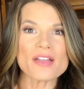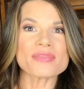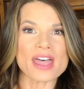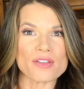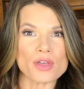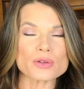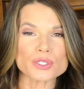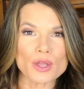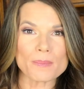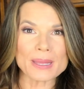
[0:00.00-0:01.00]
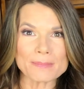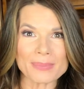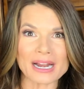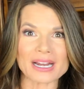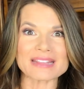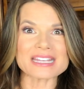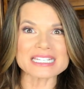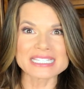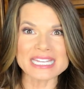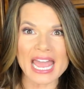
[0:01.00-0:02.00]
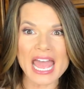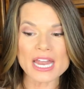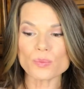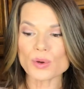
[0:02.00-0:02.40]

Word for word: that those who have been buried, the dead